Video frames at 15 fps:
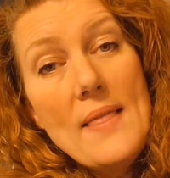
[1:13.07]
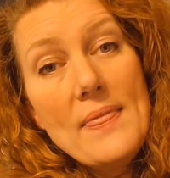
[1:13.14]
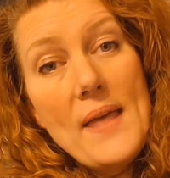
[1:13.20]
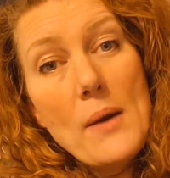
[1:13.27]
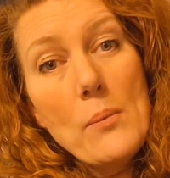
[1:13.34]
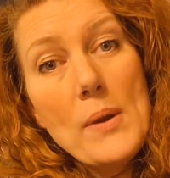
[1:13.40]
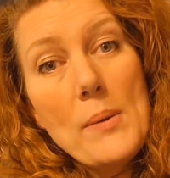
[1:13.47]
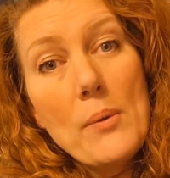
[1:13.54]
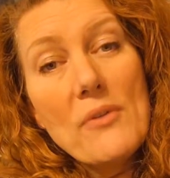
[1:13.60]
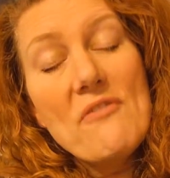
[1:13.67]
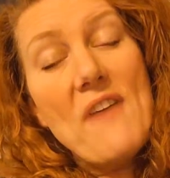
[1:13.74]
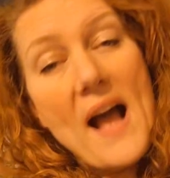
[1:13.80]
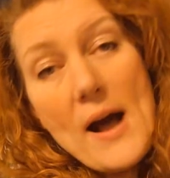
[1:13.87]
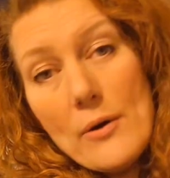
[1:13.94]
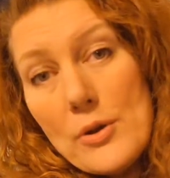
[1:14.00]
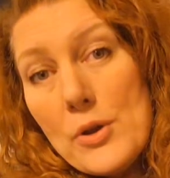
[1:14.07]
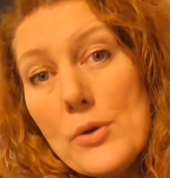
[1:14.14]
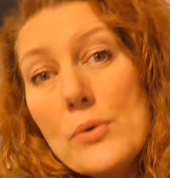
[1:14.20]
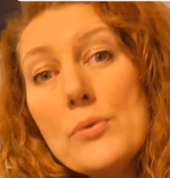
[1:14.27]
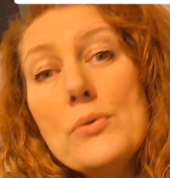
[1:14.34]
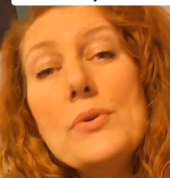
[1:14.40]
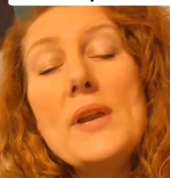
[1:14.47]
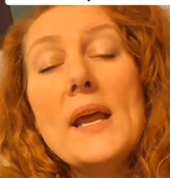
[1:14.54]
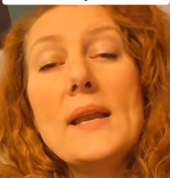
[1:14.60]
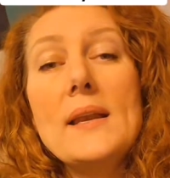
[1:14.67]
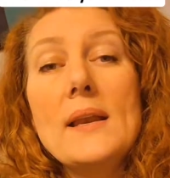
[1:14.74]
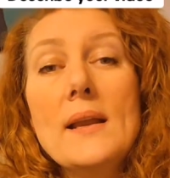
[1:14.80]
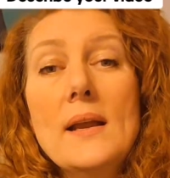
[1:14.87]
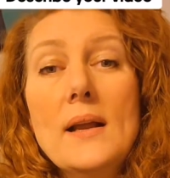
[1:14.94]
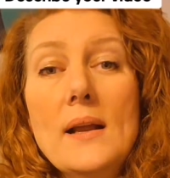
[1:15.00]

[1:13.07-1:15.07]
that we were valued and